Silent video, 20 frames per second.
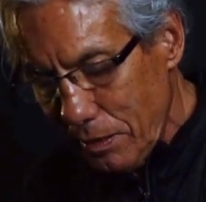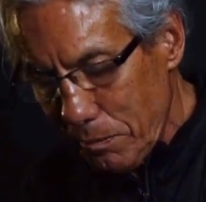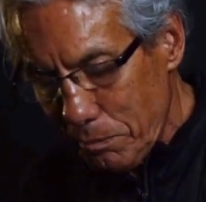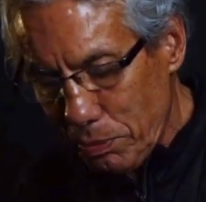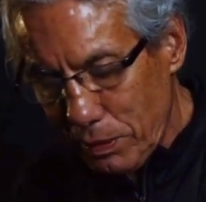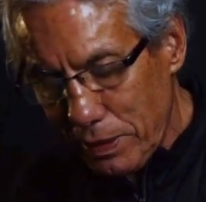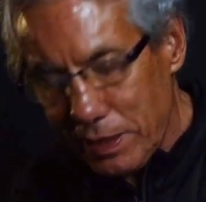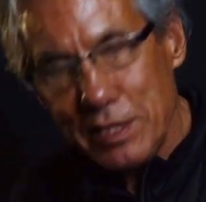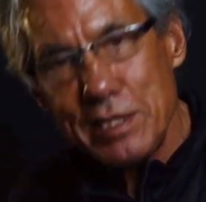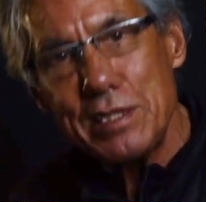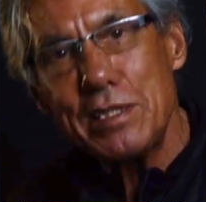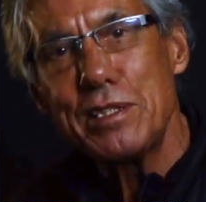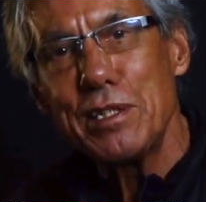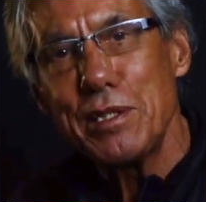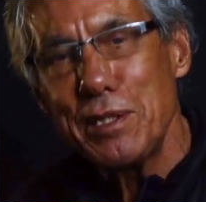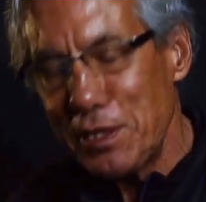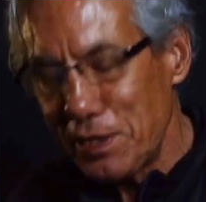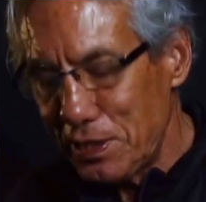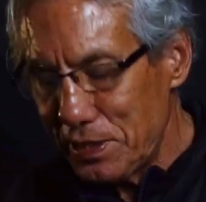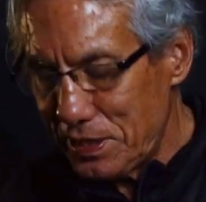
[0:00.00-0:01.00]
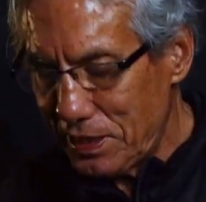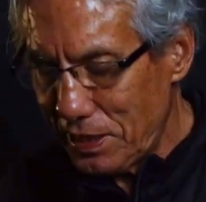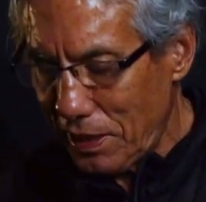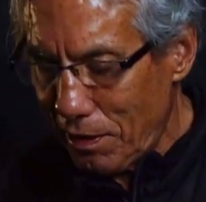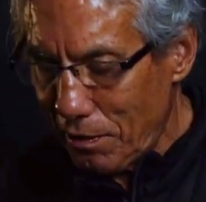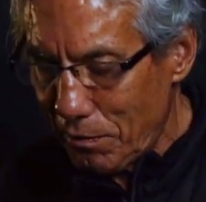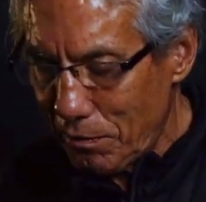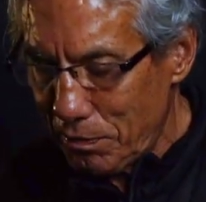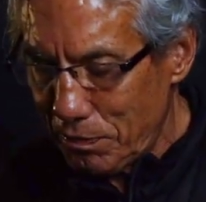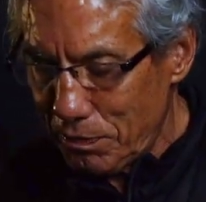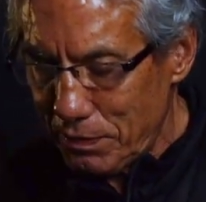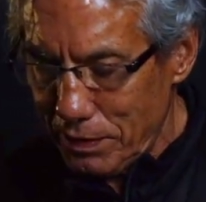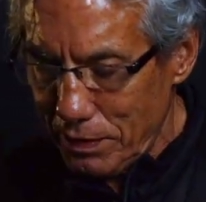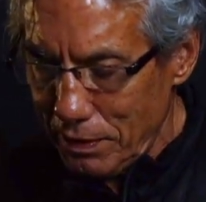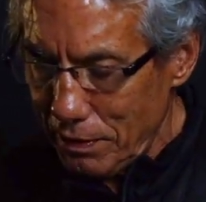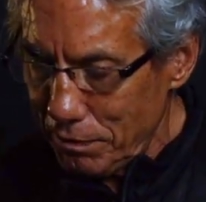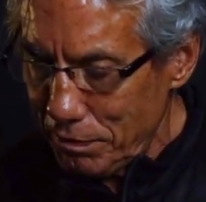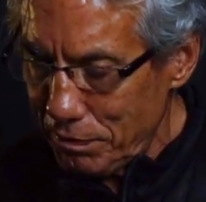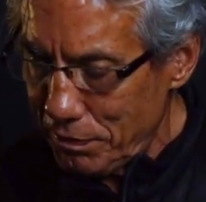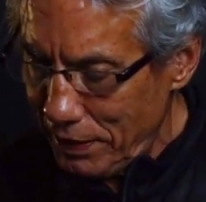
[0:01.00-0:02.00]
please do yourself
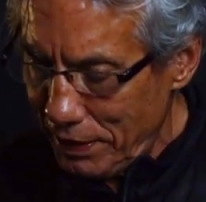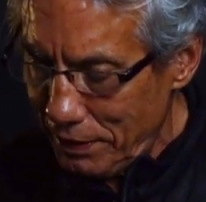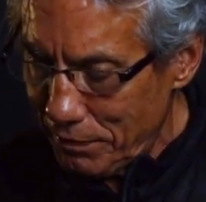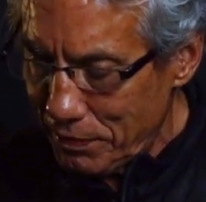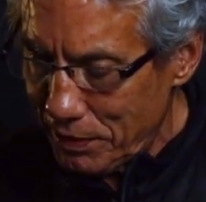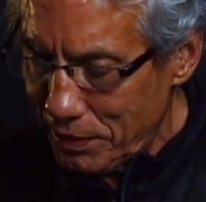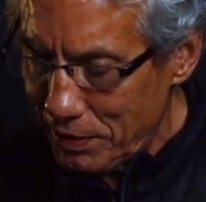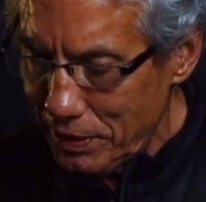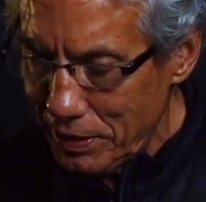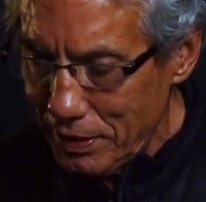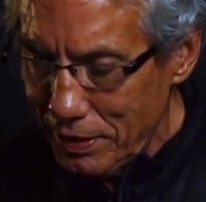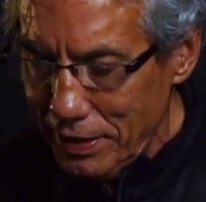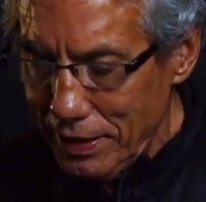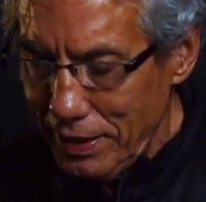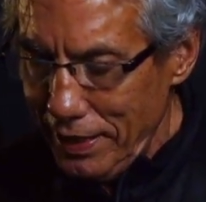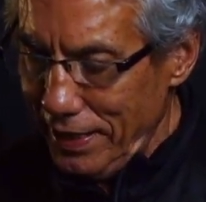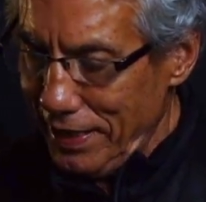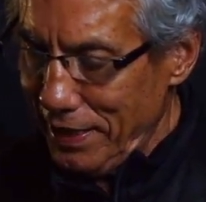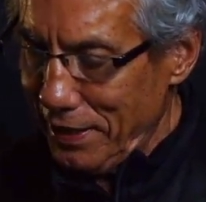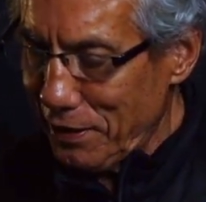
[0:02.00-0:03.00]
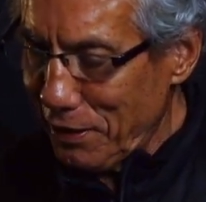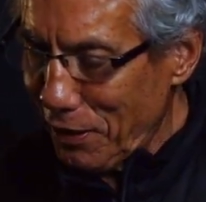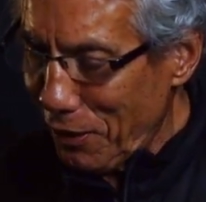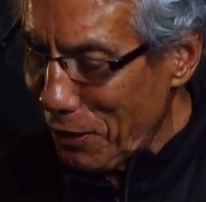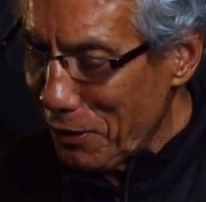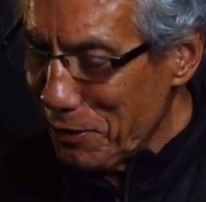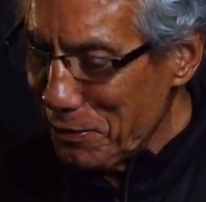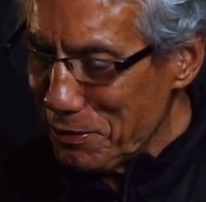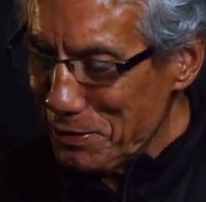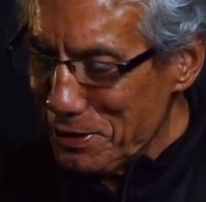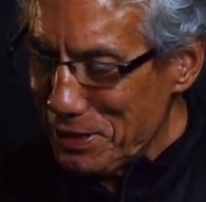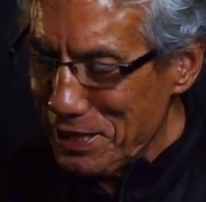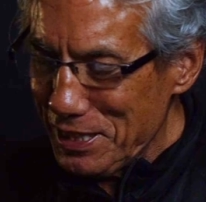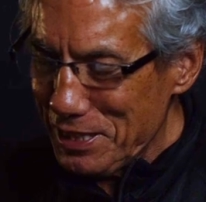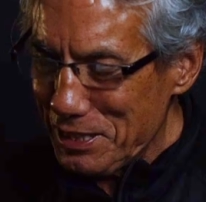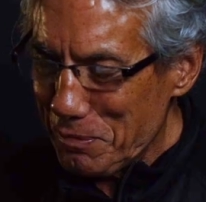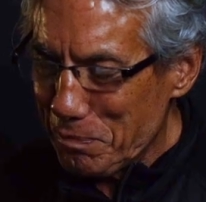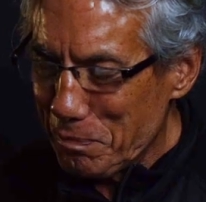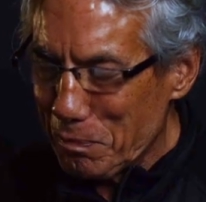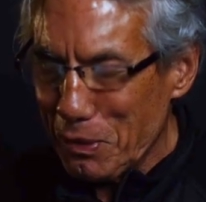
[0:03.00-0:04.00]
a favor and close
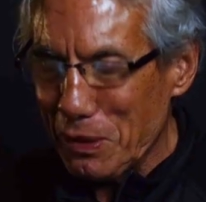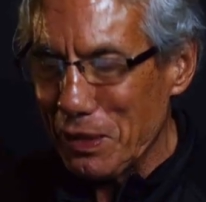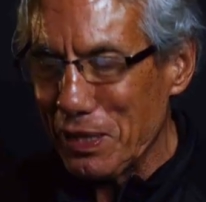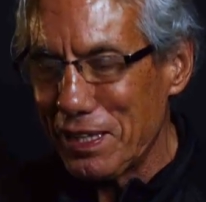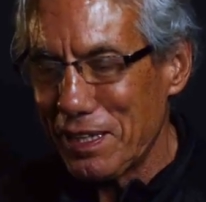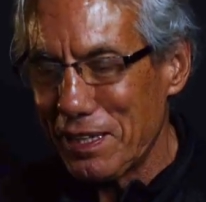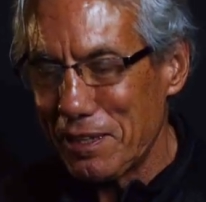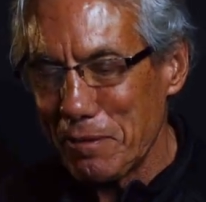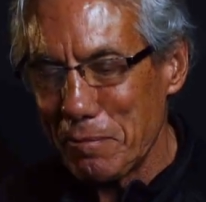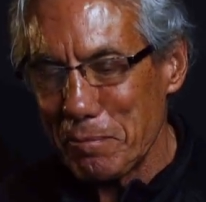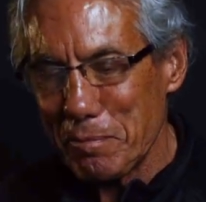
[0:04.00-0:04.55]
this book,